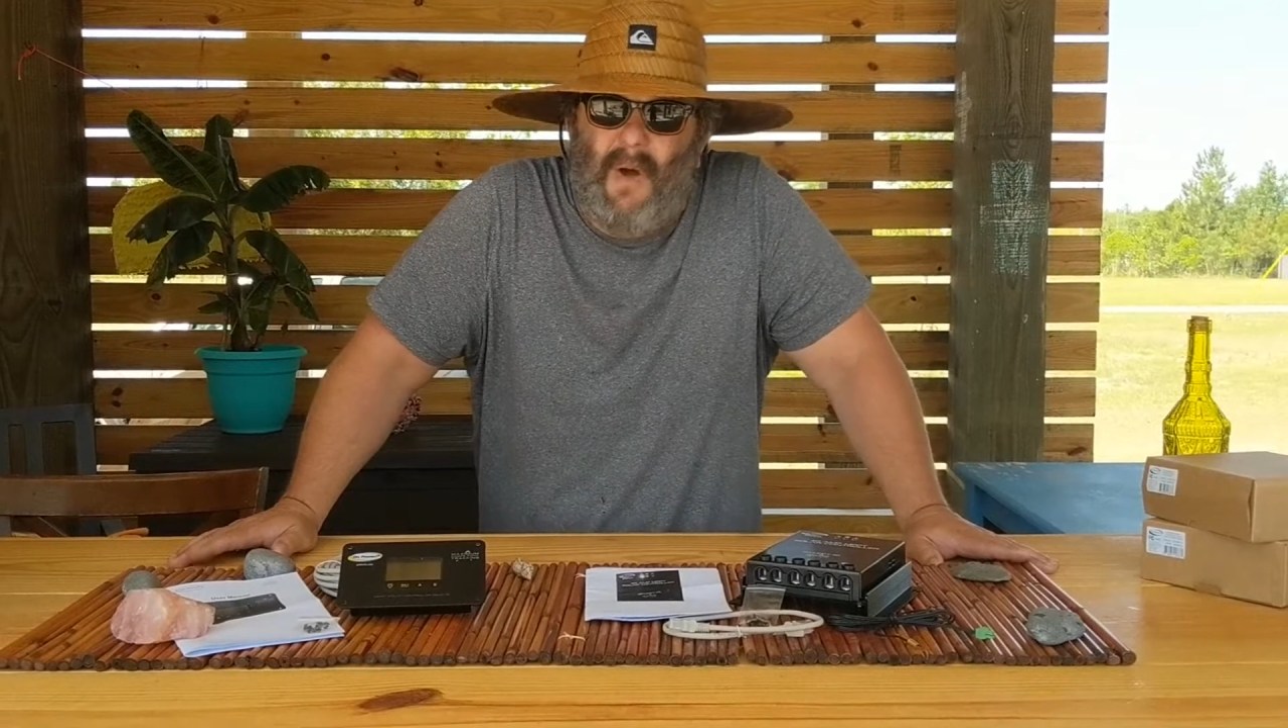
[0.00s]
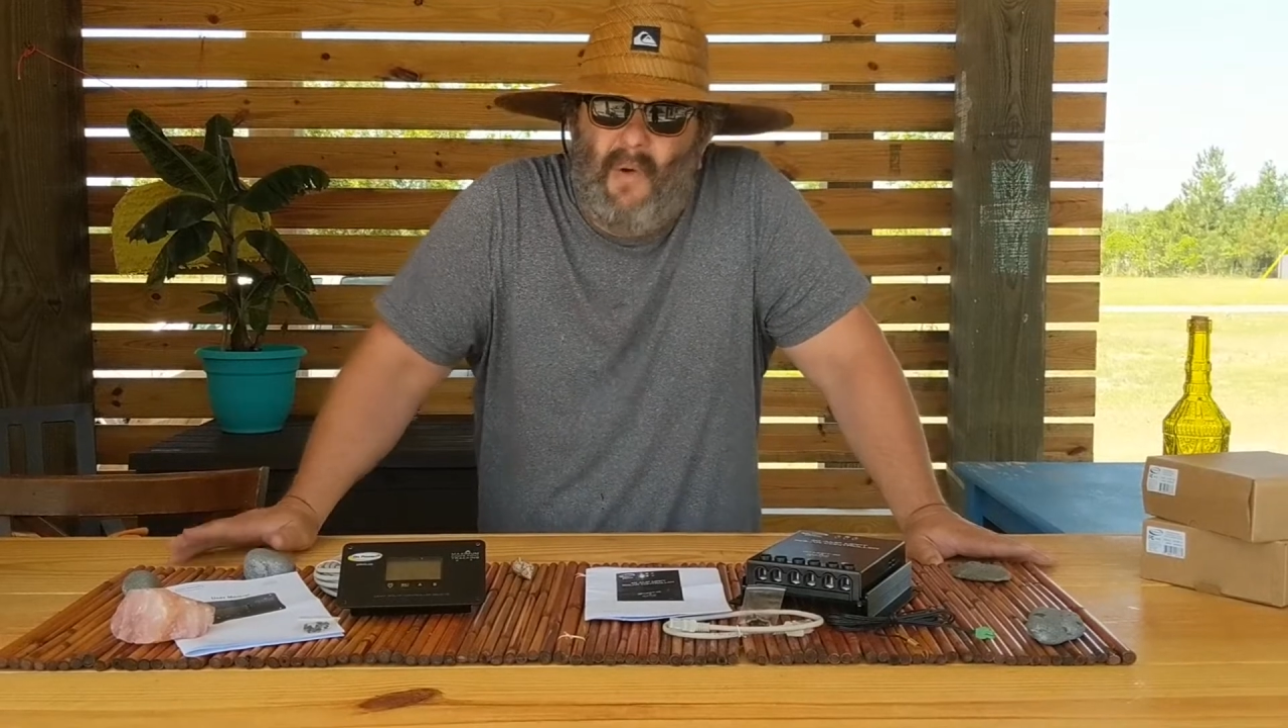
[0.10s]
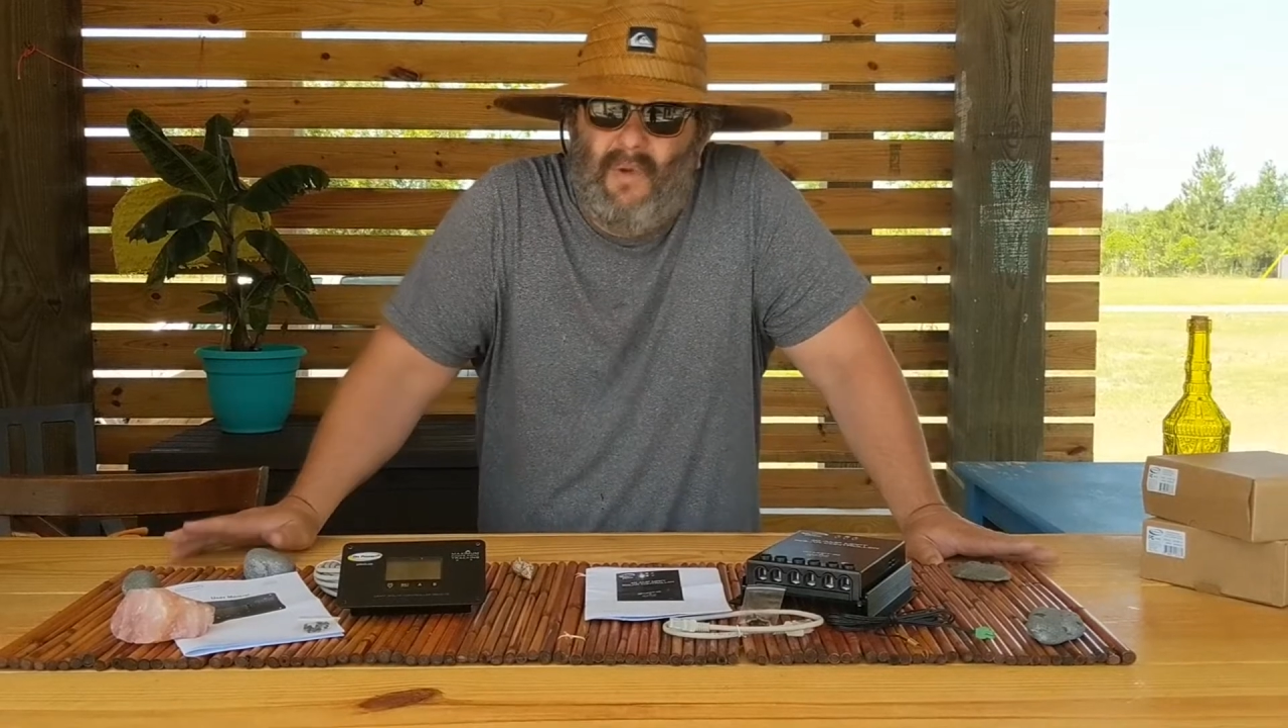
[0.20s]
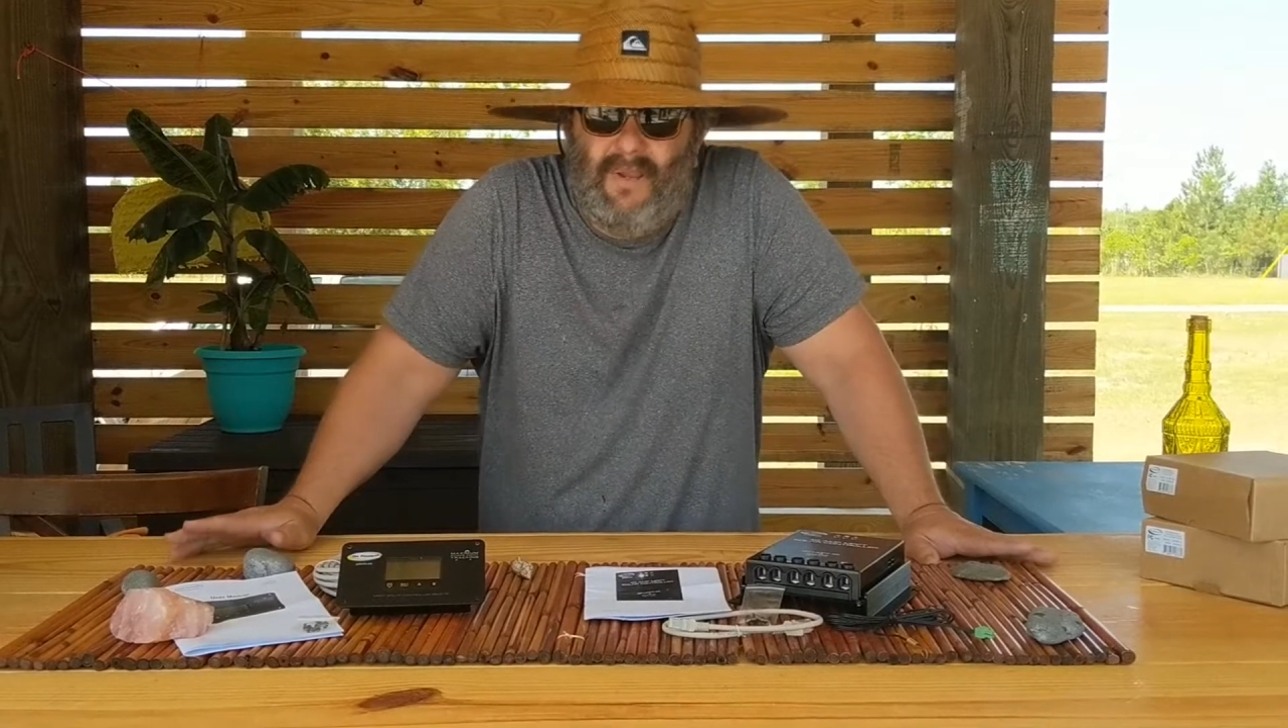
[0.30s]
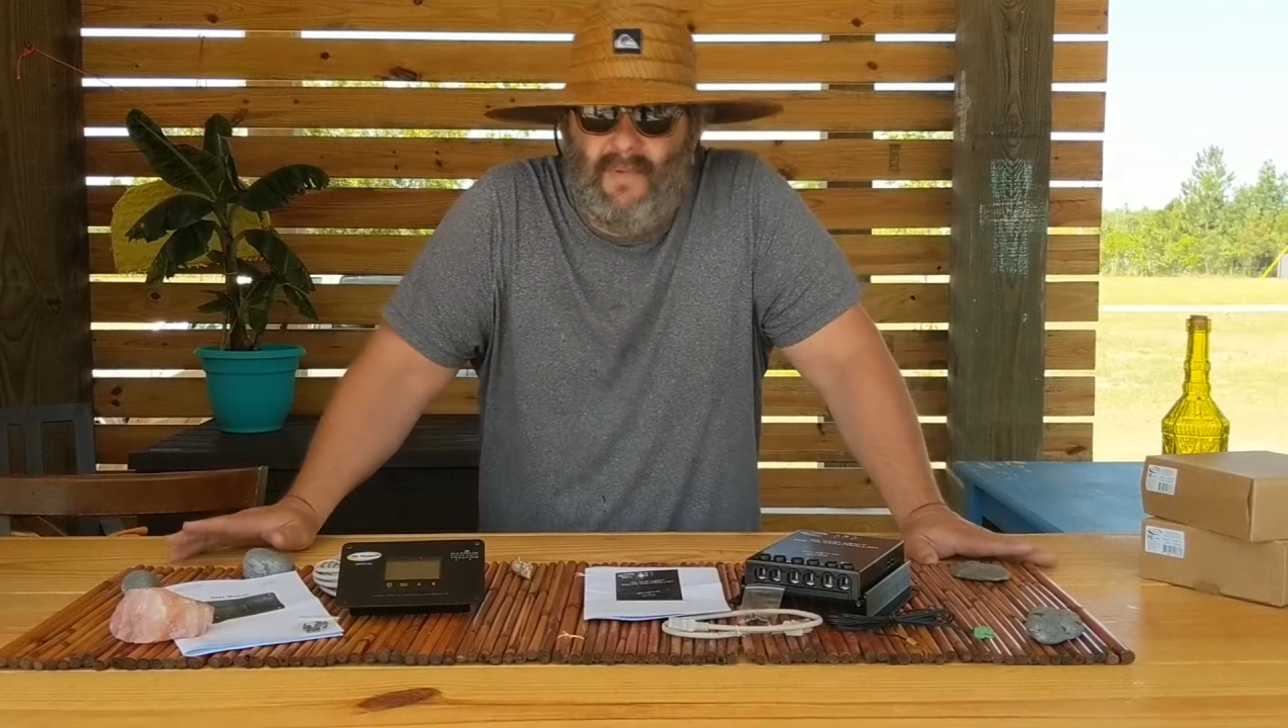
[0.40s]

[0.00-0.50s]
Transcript: only